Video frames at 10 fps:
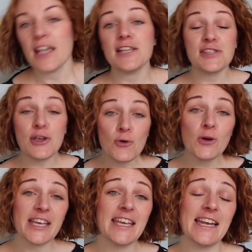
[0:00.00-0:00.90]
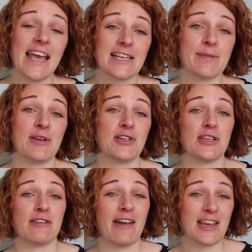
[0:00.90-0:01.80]
It's the All Achille exhibition
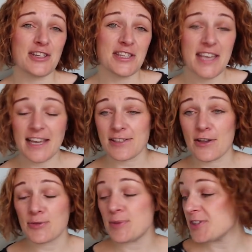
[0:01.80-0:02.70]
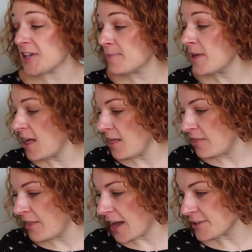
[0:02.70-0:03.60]
at the Fashion and Textiles Museum.
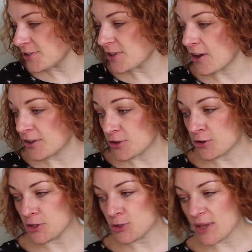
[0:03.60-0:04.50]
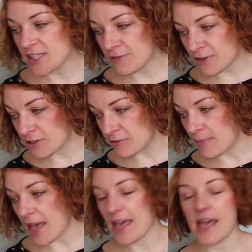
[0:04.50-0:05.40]
That starts on the 25th of
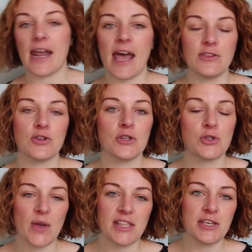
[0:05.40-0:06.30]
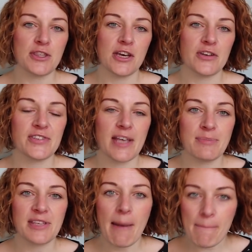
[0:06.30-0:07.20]
May and ends on the 23rd of
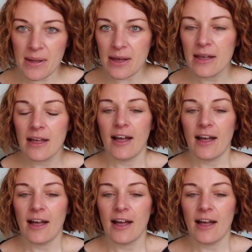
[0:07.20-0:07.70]
September.